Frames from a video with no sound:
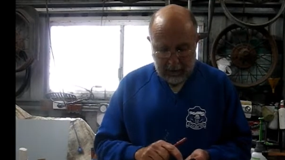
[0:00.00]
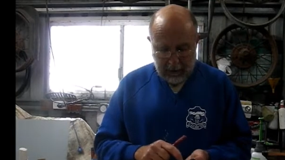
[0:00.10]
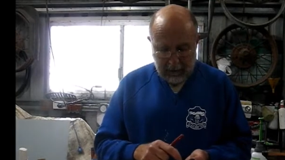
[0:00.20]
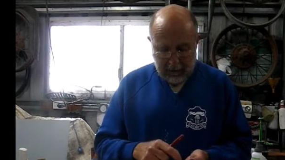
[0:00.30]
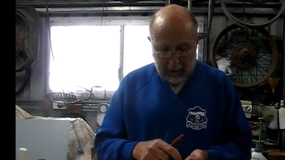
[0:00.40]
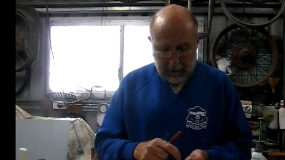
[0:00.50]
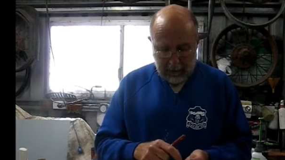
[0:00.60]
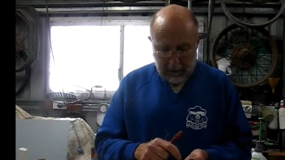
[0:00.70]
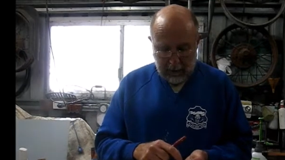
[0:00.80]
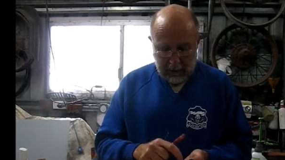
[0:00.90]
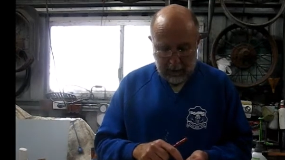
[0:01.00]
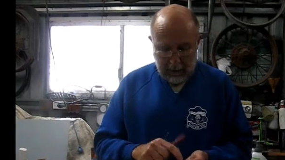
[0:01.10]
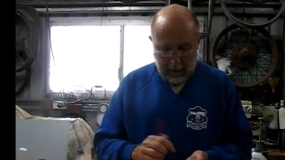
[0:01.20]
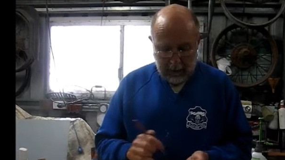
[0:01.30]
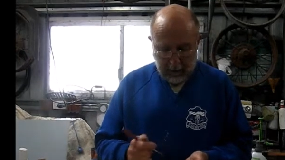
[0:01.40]
the
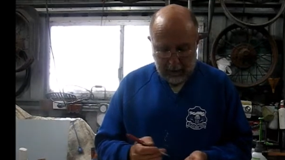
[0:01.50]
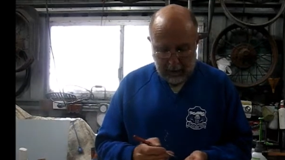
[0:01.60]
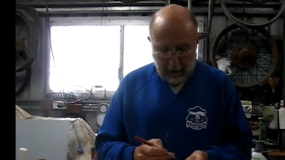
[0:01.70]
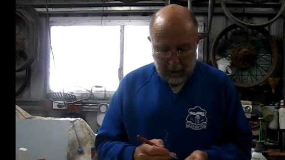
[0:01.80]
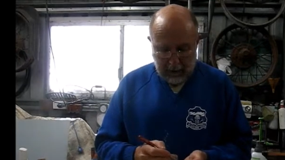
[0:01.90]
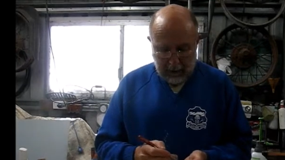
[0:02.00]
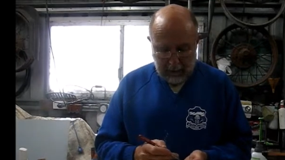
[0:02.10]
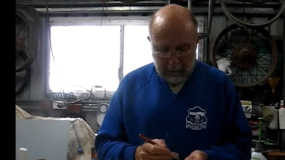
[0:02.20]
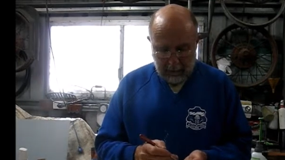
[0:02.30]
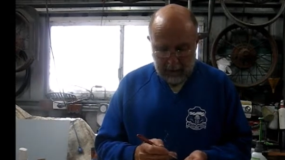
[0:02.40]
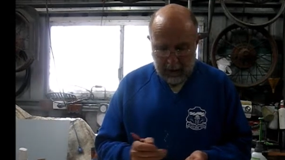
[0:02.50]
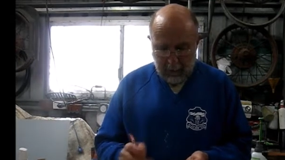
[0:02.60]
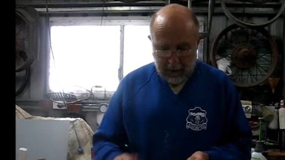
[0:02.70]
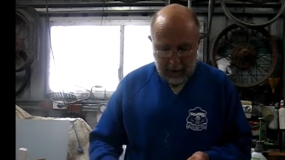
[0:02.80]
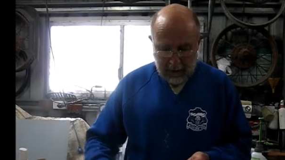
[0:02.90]
locking
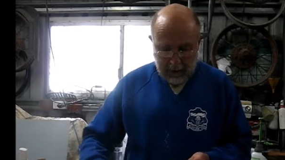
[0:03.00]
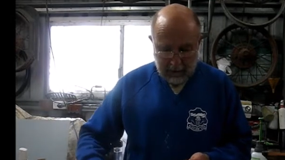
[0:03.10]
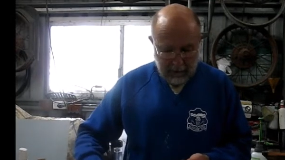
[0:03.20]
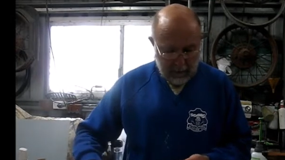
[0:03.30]
tumbler in